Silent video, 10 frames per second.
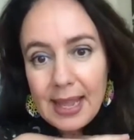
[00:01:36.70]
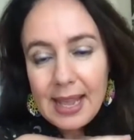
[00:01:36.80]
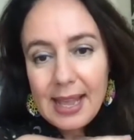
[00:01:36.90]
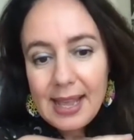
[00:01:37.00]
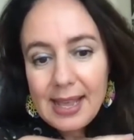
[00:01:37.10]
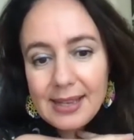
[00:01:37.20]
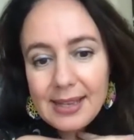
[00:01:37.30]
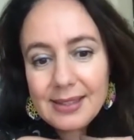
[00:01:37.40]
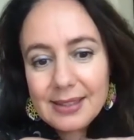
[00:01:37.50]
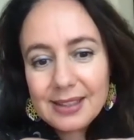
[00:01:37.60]

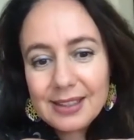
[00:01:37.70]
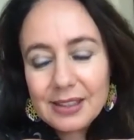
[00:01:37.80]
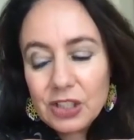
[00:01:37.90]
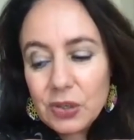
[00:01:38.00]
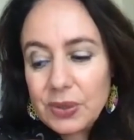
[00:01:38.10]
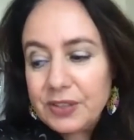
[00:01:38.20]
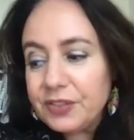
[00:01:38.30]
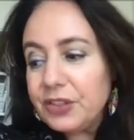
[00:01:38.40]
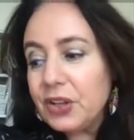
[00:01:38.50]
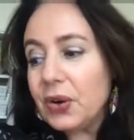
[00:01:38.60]
And,
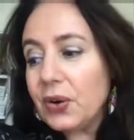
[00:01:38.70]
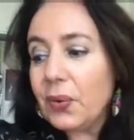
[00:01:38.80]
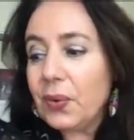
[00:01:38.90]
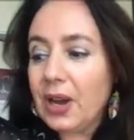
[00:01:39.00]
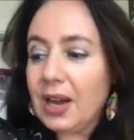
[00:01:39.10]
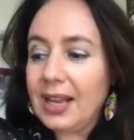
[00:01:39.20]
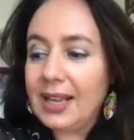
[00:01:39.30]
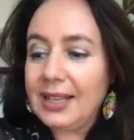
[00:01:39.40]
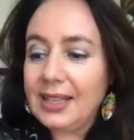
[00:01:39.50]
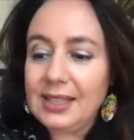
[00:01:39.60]
even though
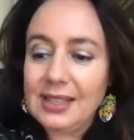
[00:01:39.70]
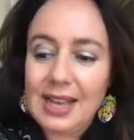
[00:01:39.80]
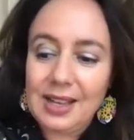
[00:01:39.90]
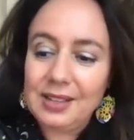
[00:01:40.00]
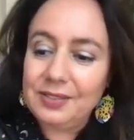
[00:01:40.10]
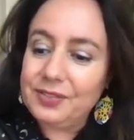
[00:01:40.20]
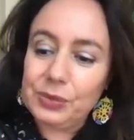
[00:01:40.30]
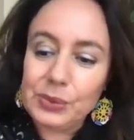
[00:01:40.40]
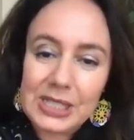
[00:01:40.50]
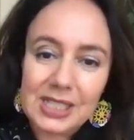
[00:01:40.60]
I have
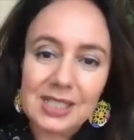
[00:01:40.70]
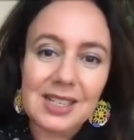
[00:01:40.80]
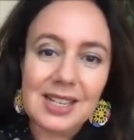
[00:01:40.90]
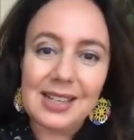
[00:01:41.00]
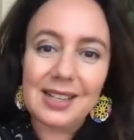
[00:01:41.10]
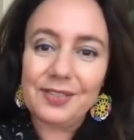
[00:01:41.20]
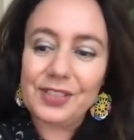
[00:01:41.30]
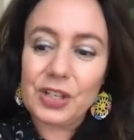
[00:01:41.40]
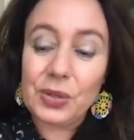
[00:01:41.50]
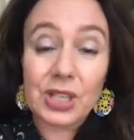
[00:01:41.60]
written and I've,
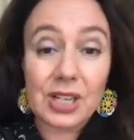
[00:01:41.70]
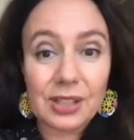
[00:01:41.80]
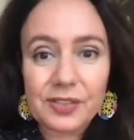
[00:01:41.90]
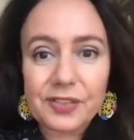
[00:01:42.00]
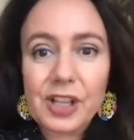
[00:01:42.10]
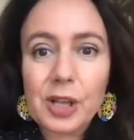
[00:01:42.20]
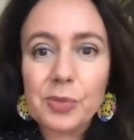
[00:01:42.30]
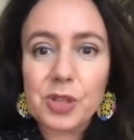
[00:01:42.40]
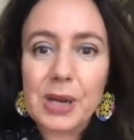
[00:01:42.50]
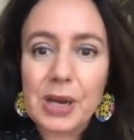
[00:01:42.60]
done other
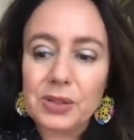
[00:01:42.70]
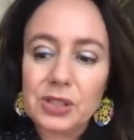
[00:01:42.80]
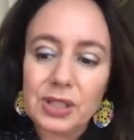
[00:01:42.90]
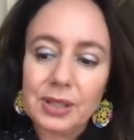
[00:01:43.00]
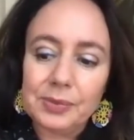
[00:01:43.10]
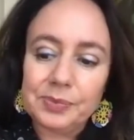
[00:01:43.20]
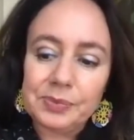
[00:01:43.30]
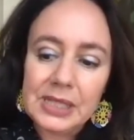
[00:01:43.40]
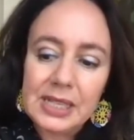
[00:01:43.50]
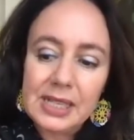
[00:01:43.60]
films about
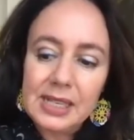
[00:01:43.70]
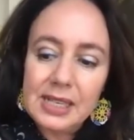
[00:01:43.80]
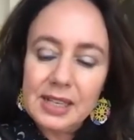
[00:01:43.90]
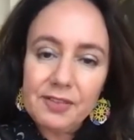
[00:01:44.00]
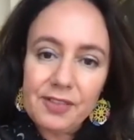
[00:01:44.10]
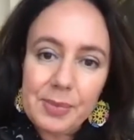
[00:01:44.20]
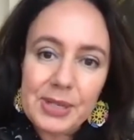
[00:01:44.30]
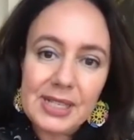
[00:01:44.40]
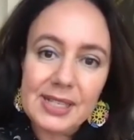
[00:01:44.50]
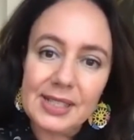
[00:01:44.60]

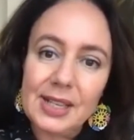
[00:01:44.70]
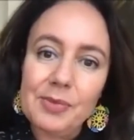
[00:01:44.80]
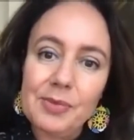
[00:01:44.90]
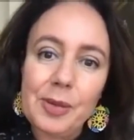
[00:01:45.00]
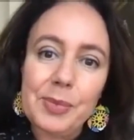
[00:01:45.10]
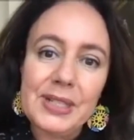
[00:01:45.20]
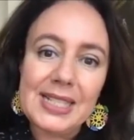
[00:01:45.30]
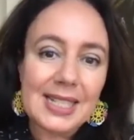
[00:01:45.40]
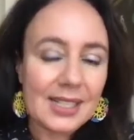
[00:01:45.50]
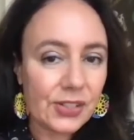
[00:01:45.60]
feminism,
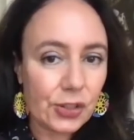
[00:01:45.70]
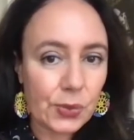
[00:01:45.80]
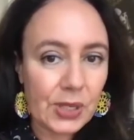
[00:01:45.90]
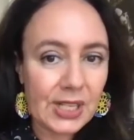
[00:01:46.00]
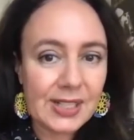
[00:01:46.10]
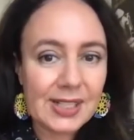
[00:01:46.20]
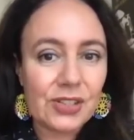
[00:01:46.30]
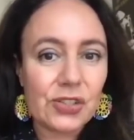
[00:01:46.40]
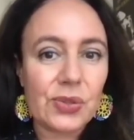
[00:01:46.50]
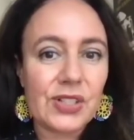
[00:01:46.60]
feminist
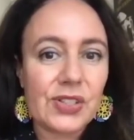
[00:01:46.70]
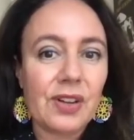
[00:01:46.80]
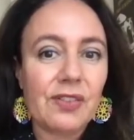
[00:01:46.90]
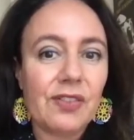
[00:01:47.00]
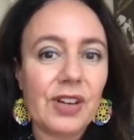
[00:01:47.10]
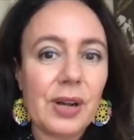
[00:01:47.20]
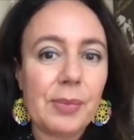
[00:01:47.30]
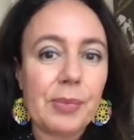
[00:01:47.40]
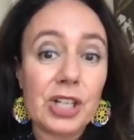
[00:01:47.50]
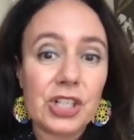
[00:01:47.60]
histories of
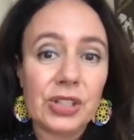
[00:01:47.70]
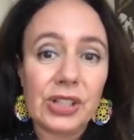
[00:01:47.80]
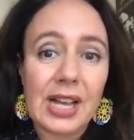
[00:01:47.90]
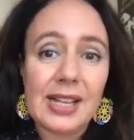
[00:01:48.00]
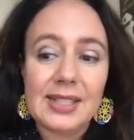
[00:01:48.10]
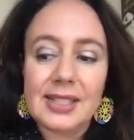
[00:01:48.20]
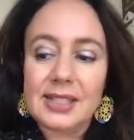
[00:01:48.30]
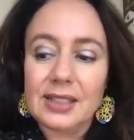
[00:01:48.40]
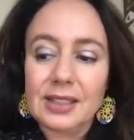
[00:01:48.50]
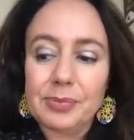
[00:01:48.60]

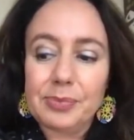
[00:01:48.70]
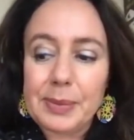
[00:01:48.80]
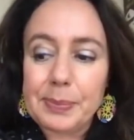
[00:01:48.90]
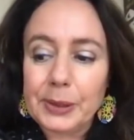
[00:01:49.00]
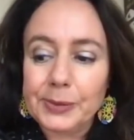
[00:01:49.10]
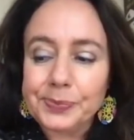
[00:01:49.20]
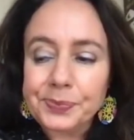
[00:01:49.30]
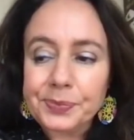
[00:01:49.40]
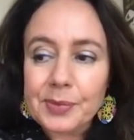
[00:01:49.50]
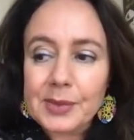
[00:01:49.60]
marginalized people,
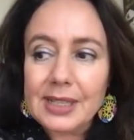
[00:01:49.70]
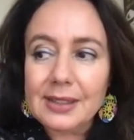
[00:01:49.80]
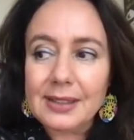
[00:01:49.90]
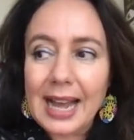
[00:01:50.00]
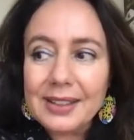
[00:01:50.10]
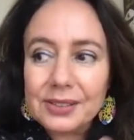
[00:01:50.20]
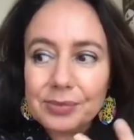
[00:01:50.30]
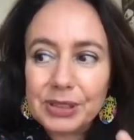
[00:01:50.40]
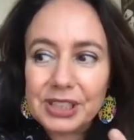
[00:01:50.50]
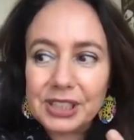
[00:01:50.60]
that
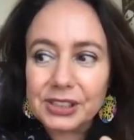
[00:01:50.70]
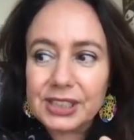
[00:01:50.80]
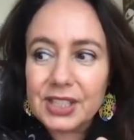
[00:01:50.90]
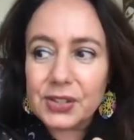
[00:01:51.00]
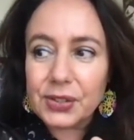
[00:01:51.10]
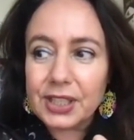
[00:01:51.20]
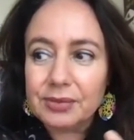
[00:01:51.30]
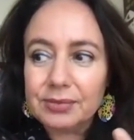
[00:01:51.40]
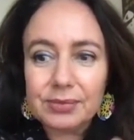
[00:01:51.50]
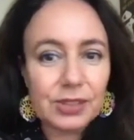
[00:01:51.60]
particular
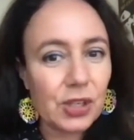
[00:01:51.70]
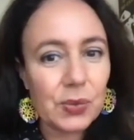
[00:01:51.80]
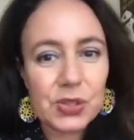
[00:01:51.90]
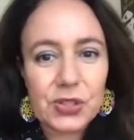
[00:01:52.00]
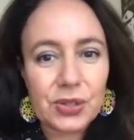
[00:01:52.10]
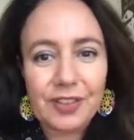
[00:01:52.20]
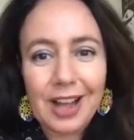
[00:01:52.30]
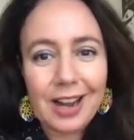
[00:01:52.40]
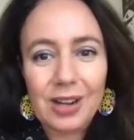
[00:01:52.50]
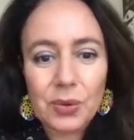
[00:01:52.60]
history, was sort of
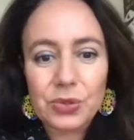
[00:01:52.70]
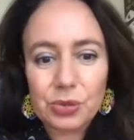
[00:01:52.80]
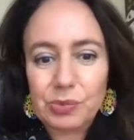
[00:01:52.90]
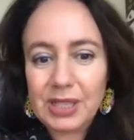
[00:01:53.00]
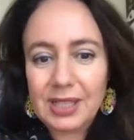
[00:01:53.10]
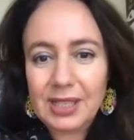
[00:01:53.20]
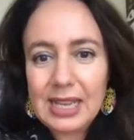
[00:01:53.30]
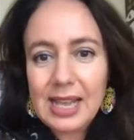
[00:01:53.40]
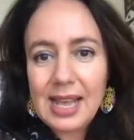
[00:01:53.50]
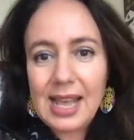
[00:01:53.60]
unknown to me.
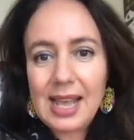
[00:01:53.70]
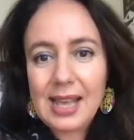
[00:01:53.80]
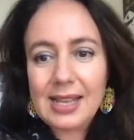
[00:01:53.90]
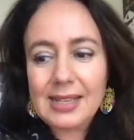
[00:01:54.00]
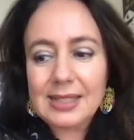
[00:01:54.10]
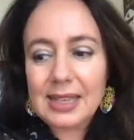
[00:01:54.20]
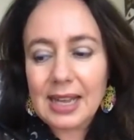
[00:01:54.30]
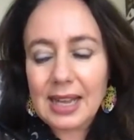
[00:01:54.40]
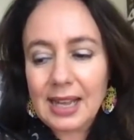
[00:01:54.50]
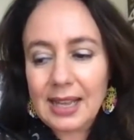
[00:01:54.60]
And
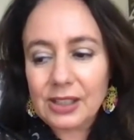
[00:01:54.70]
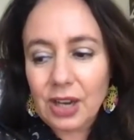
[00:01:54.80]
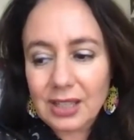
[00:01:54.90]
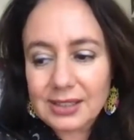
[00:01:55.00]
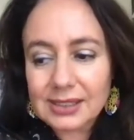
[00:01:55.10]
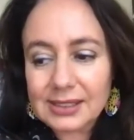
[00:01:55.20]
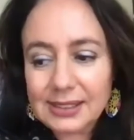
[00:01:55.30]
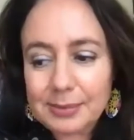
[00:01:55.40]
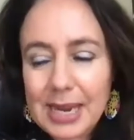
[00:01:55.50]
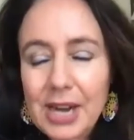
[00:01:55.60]
I
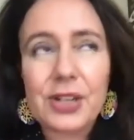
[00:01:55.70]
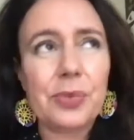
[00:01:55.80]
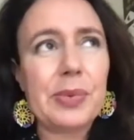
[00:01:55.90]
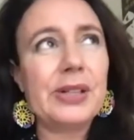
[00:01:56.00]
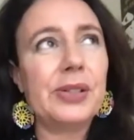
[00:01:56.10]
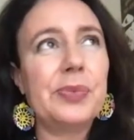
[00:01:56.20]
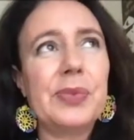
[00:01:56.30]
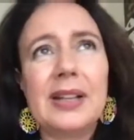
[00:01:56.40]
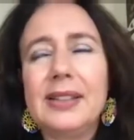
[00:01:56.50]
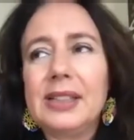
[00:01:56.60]
contacted Marin, or better,
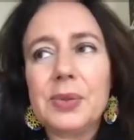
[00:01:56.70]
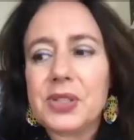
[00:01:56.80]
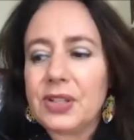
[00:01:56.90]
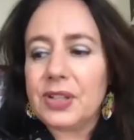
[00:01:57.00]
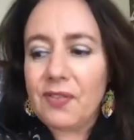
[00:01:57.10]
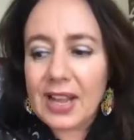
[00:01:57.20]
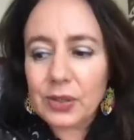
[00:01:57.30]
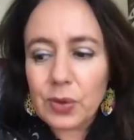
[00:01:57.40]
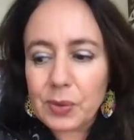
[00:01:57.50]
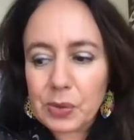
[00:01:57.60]
I think there was an
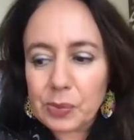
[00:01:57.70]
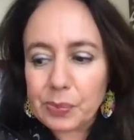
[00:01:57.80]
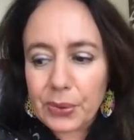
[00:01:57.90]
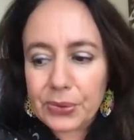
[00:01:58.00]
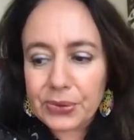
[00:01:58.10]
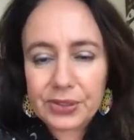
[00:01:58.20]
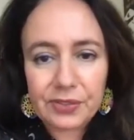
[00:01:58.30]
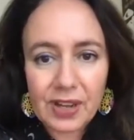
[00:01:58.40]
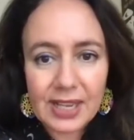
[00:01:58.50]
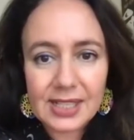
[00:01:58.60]
event where we were both
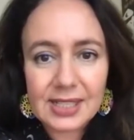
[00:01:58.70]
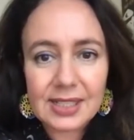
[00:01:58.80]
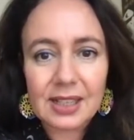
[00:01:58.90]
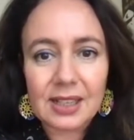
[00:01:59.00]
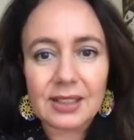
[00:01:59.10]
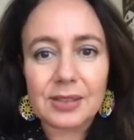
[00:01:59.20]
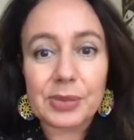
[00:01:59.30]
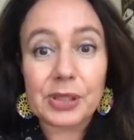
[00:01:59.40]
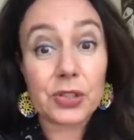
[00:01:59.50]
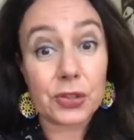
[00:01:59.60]
invited
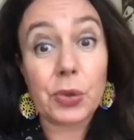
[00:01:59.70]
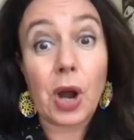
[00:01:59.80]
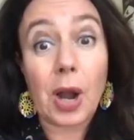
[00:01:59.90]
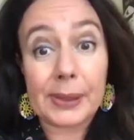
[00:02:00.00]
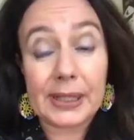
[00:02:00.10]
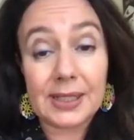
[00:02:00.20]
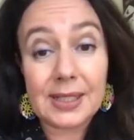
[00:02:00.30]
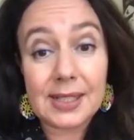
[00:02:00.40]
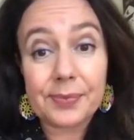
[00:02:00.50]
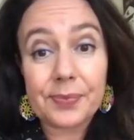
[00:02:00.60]
because through
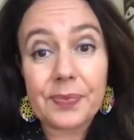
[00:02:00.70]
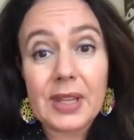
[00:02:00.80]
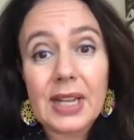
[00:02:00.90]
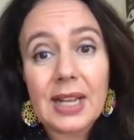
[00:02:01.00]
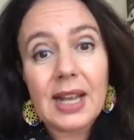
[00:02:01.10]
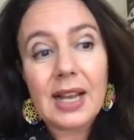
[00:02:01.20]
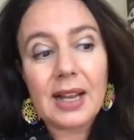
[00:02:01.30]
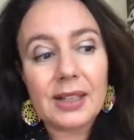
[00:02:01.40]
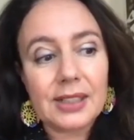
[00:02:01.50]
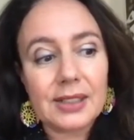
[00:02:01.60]
Hopkins,
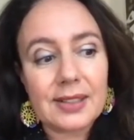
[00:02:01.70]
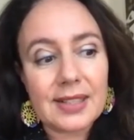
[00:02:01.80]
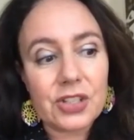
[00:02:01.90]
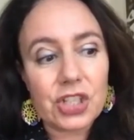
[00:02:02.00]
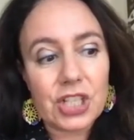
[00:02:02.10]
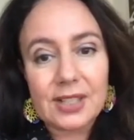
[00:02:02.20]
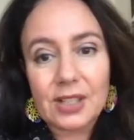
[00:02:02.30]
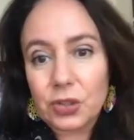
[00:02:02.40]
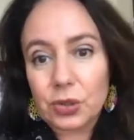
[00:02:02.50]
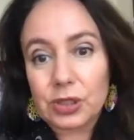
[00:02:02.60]
since she's also at the